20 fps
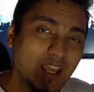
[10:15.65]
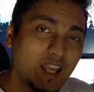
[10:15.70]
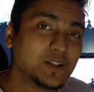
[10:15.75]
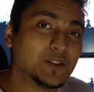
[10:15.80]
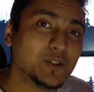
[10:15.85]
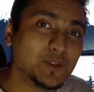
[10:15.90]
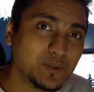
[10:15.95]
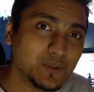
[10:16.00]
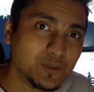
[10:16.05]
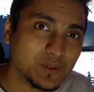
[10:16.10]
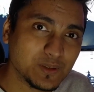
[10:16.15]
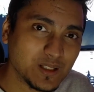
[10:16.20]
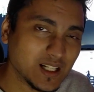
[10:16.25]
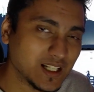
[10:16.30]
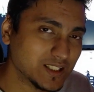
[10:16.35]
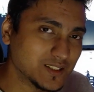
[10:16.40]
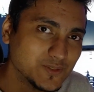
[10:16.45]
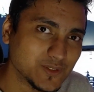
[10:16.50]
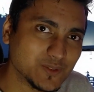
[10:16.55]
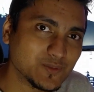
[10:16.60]
Thank you
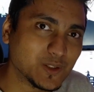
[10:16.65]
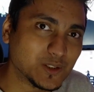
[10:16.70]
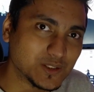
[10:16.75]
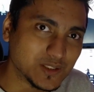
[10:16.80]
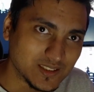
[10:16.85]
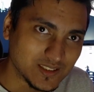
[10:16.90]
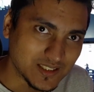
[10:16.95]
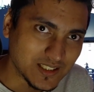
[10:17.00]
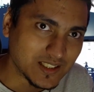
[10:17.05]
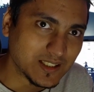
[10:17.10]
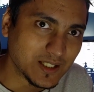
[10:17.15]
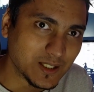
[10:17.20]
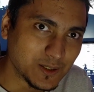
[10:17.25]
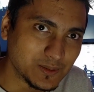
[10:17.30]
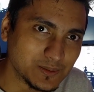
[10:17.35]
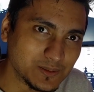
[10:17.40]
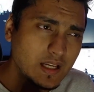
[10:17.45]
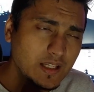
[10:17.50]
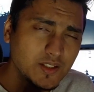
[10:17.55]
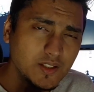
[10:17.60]
guys for watching till
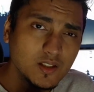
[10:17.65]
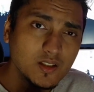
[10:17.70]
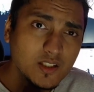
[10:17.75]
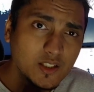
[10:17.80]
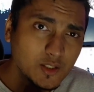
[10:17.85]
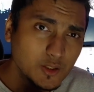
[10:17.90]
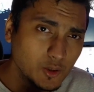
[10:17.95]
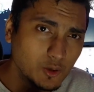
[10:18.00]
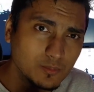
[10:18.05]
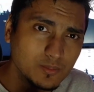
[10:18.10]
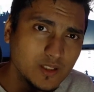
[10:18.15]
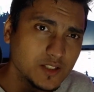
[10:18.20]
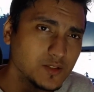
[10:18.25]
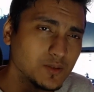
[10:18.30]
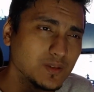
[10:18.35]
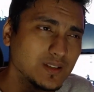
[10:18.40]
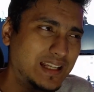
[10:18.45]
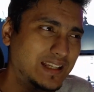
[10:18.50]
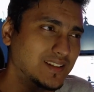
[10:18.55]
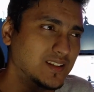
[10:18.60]
now. I really hope that
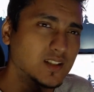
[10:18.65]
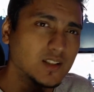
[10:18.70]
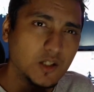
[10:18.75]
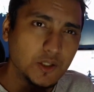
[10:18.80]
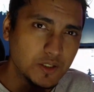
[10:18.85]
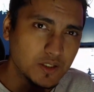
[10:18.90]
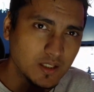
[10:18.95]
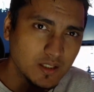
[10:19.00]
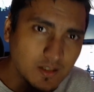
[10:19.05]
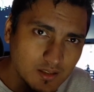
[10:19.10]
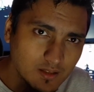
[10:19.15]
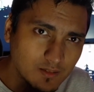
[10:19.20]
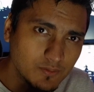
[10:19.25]
you liked the content.